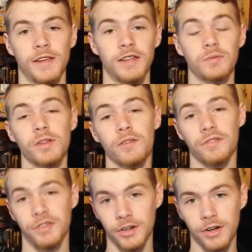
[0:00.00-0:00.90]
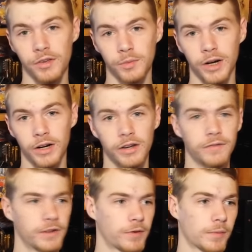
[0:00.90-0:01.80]
It's one of those series where
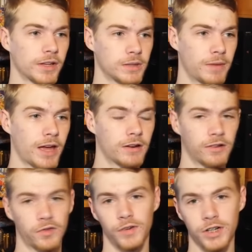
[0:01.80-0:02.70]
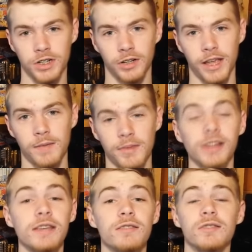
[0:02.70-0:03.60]
even if you're playing the bad or dysfunctional games,
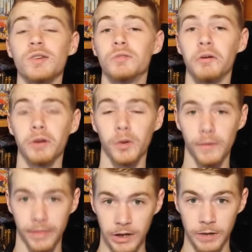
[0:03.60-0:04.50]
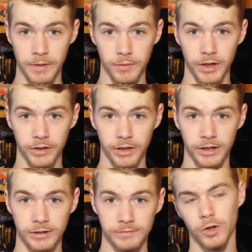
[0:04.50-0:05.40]
at least you don't go to therapy when you're
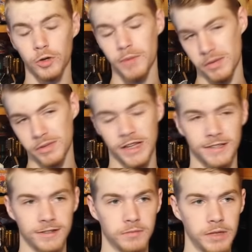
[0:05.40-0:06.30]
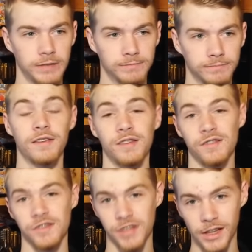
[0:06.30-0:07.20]
done. Or maybe that's just me.
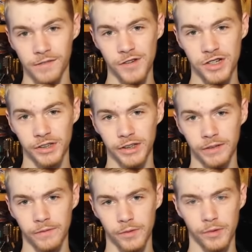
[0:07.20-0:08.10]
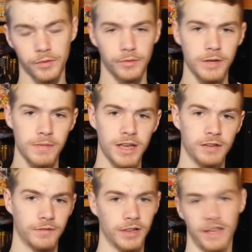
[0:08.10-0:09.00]
Since Intellivision Lives was a
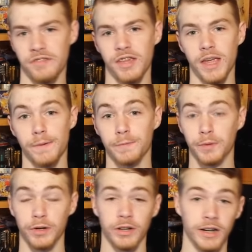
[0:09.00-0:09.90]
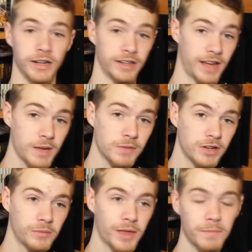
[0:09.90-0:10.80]
remake of classic games ported onto the
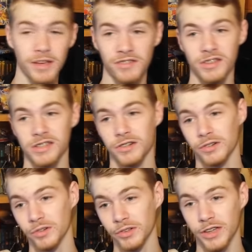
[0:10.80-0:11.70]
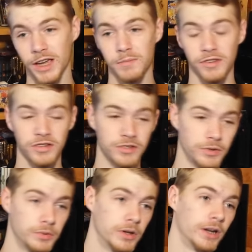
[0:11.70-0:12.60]
GameCube that basically turned old games
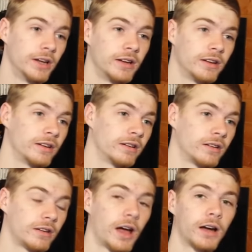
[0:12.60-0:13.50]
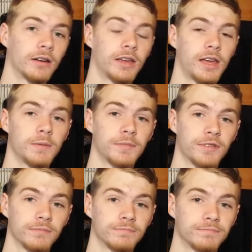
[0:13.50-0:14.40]
into... not games.